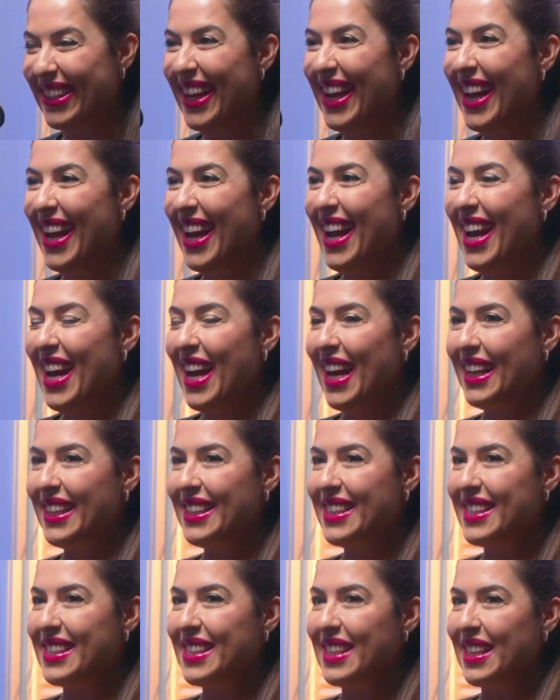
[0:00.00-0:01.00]
Yes.
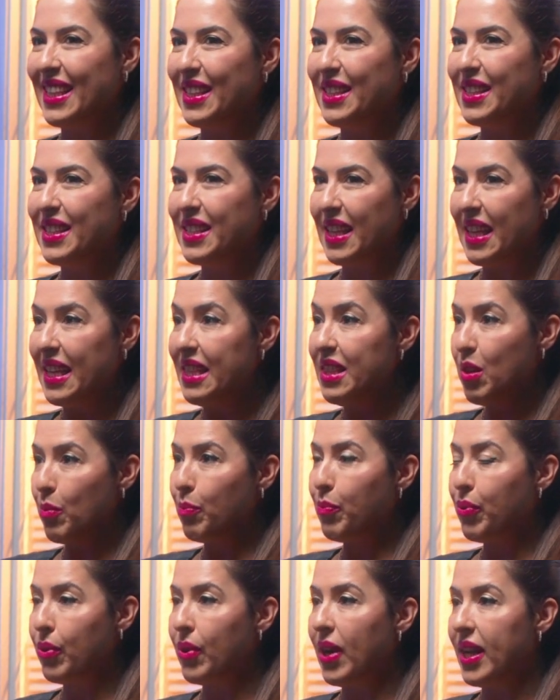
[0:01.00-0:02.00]
It's it's in the
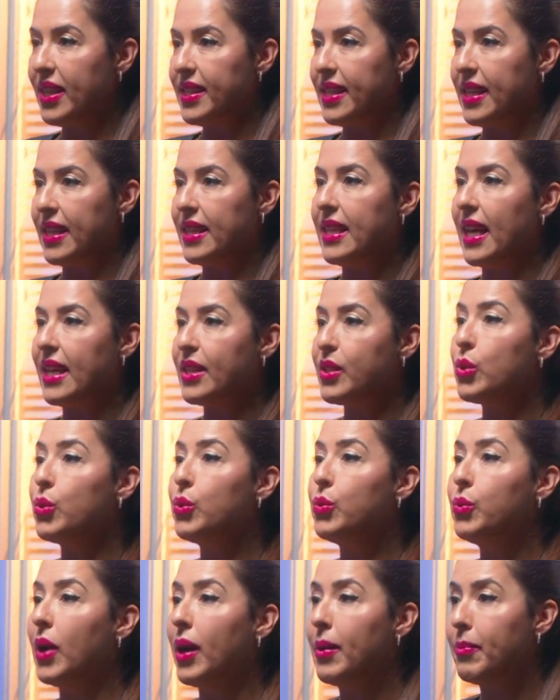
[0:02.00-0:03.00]
present. That's
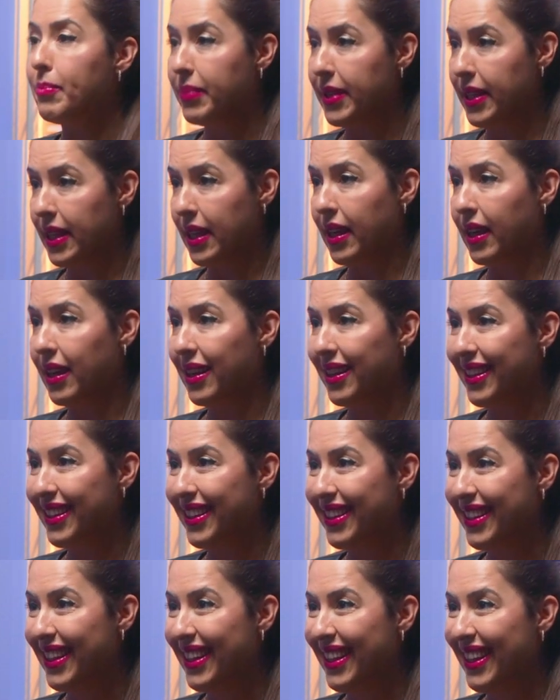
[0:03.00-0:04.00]
who I'm being. Mm-hmm,